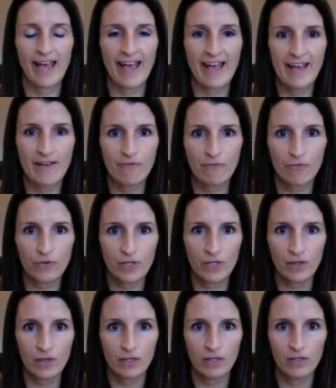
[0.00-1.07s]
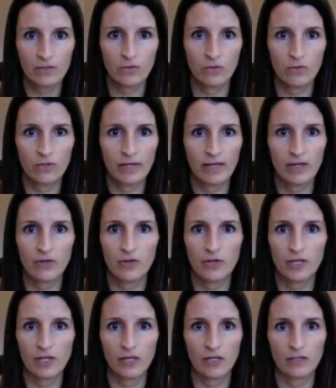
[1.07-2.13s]
every little
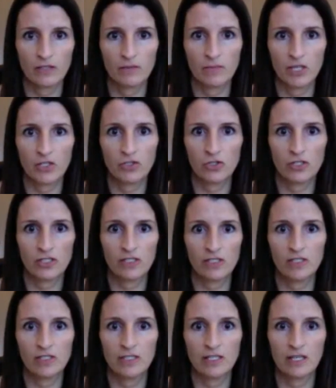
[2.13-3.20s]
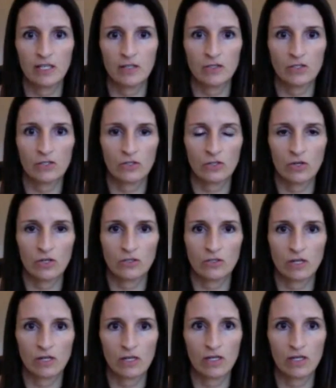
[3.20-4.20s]
area to make sure it's sticking to your cardstock.